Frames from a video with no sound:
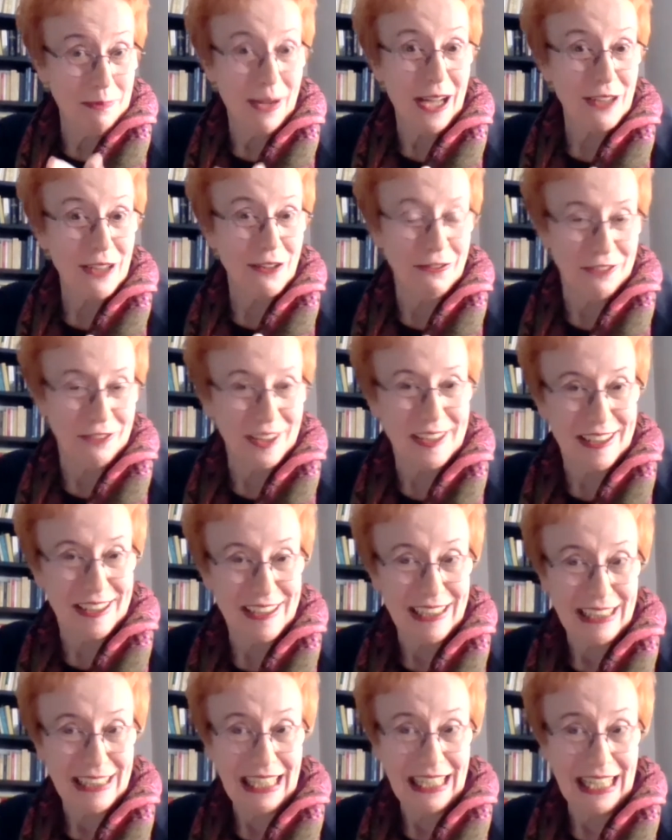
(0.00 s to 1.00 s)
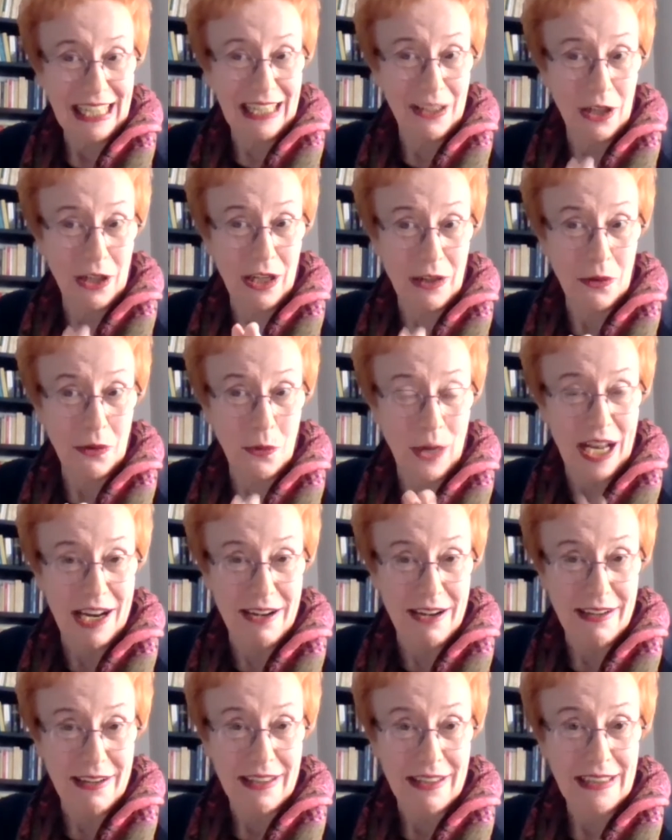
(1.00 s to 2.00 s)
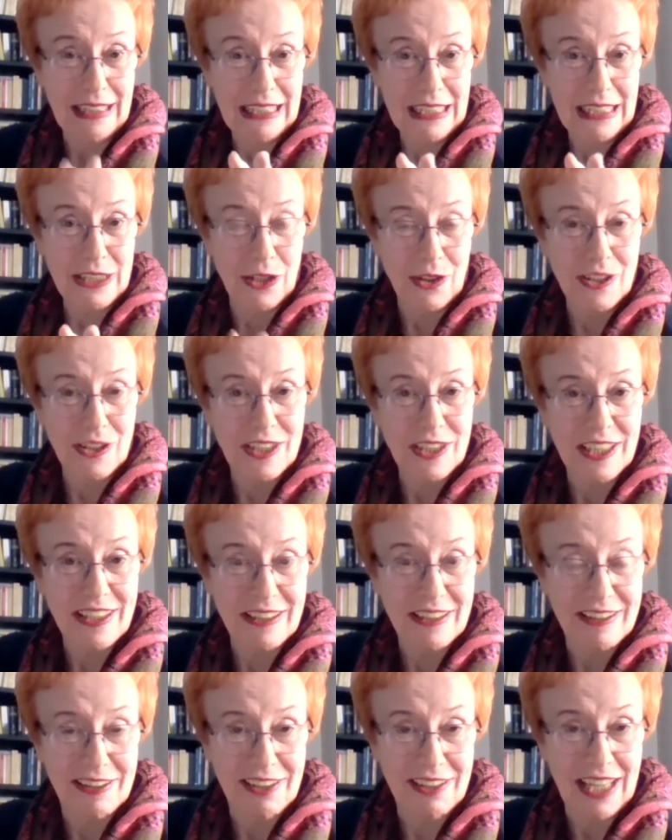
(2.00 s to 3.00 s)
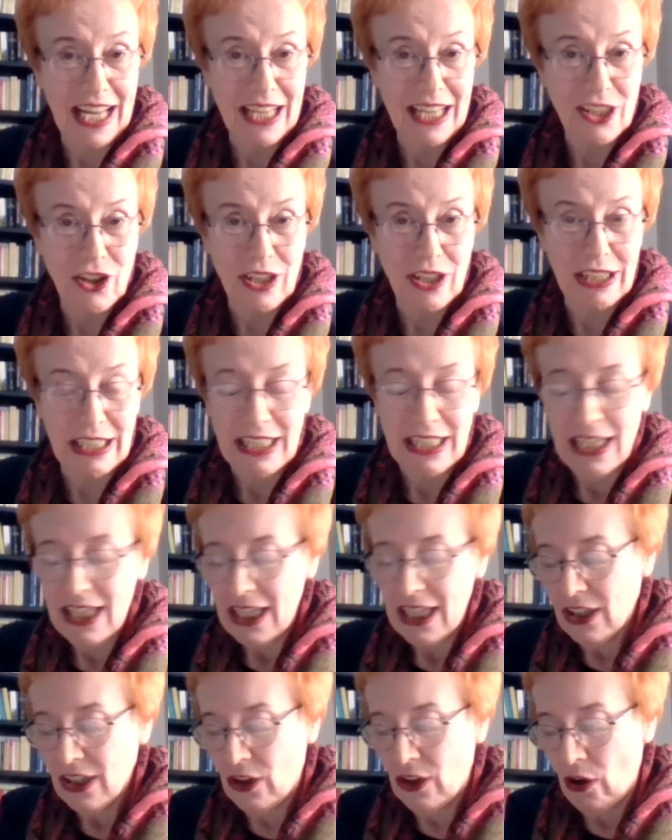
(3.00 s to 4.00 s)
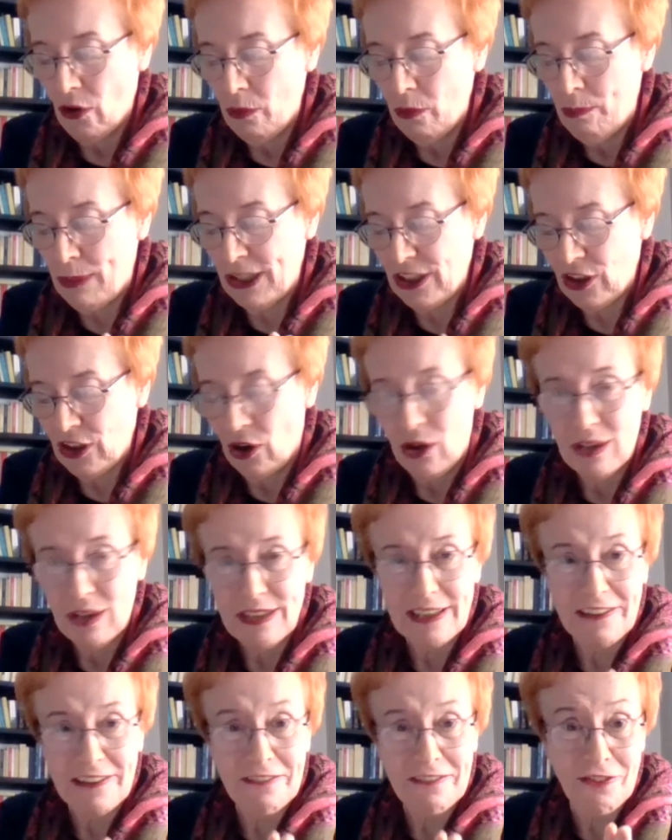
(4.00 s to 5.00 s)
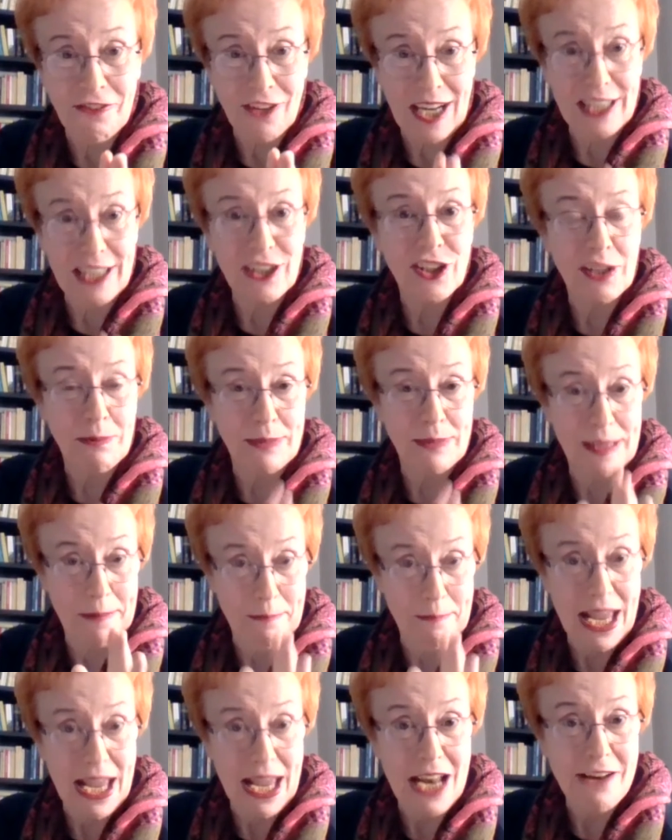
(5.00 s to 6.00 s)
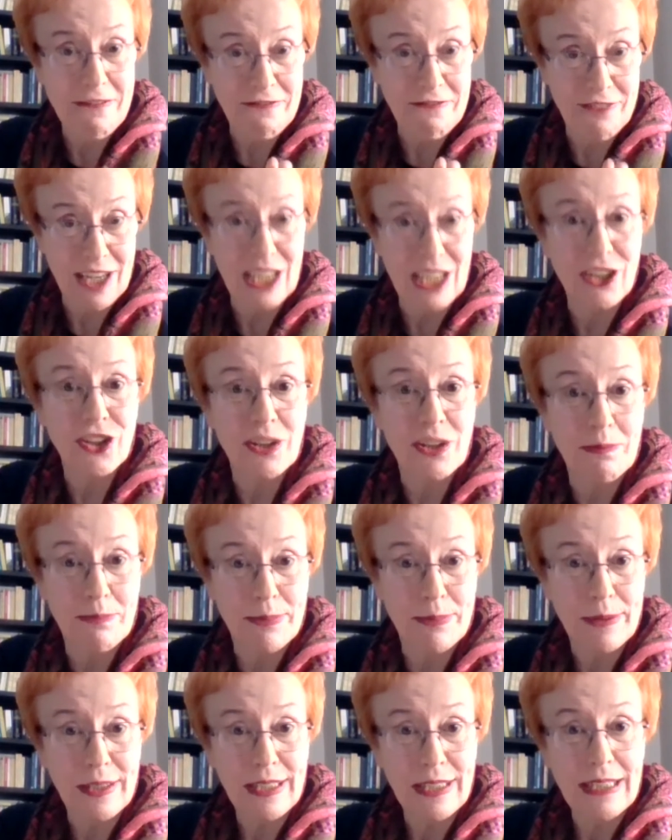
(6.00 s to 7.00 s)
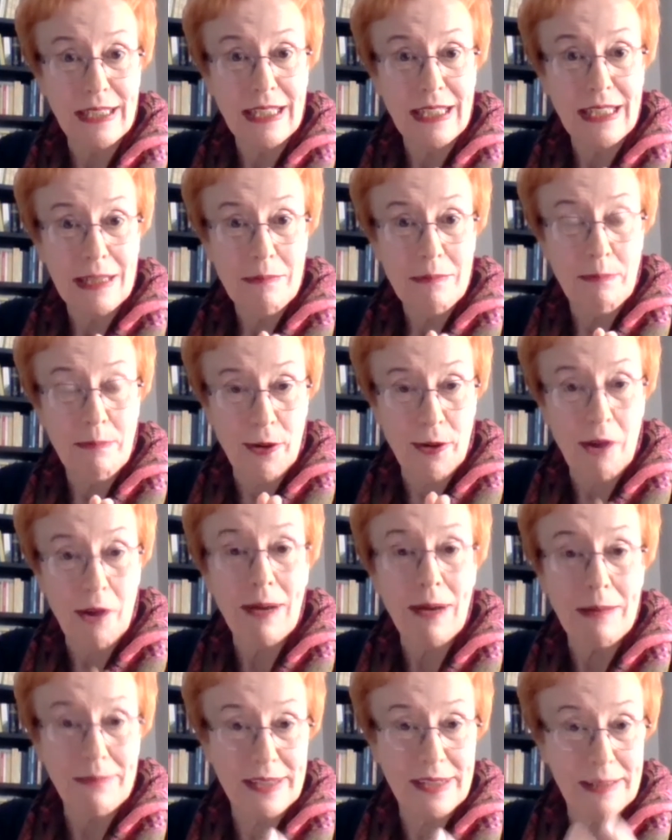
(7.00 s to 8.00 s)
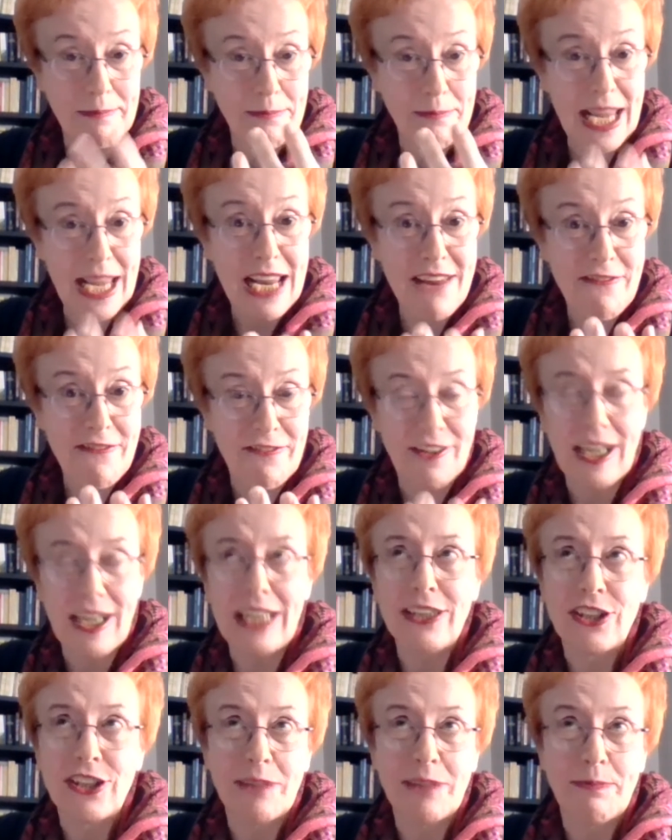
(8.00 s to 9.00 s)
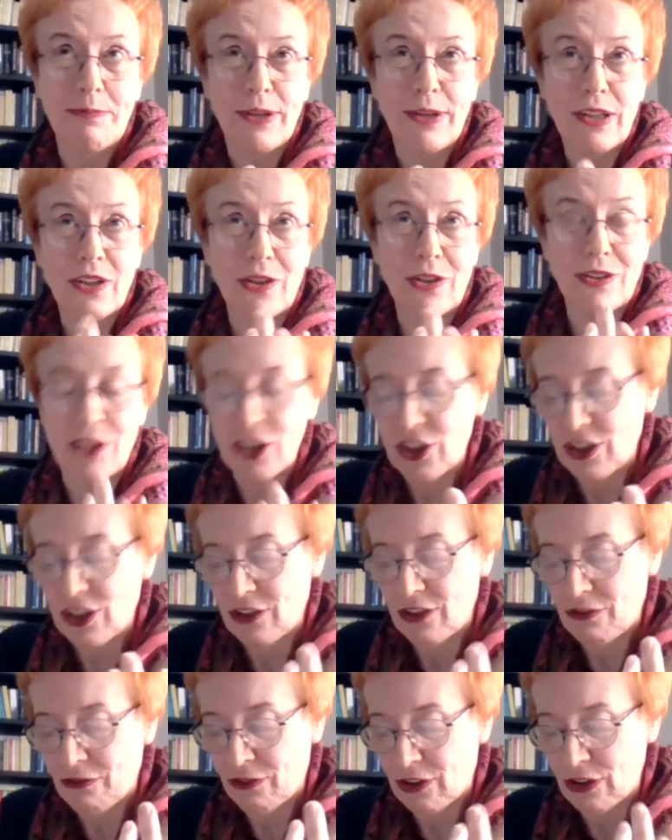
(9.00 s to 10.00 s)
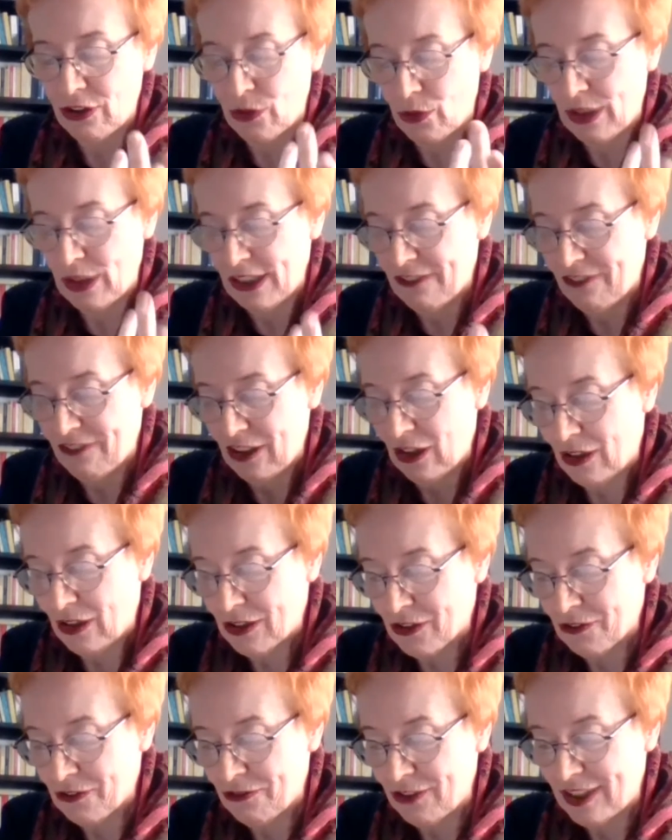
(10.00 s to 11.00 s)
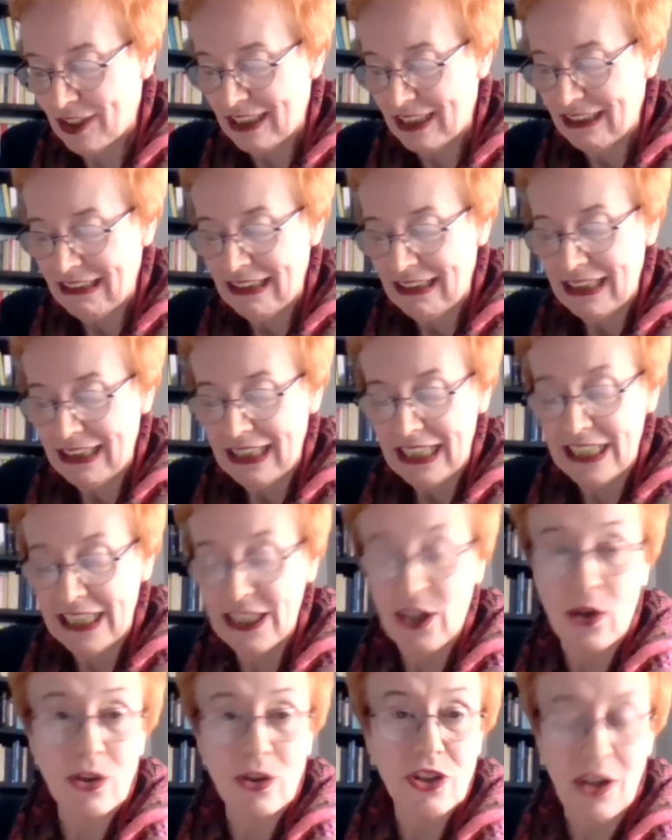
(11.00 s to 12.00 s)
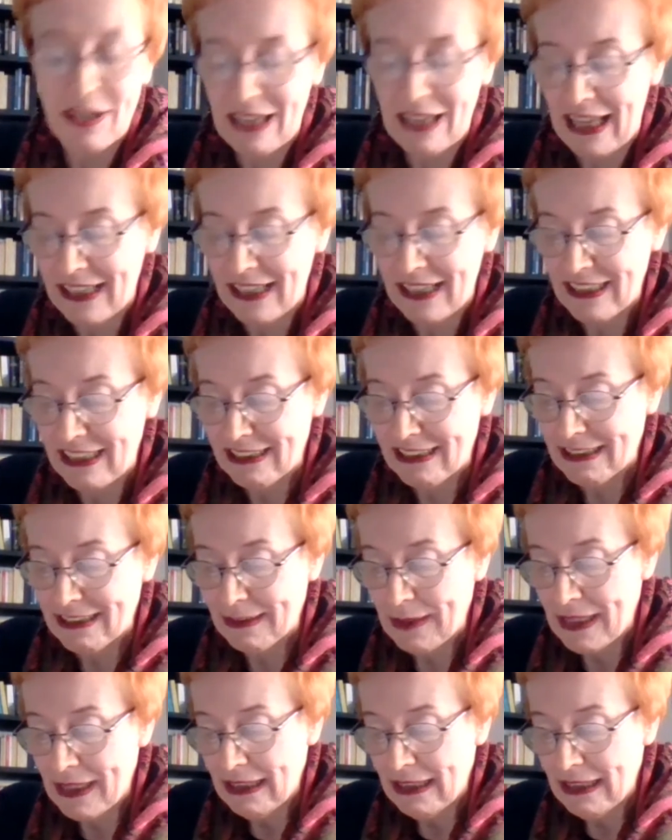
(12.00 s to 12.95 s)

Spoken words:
part of it, where the Lussengateri actually go beyond the friendship, the male friendship problem, the male friendship condition for doing philosophy. It goes on like this.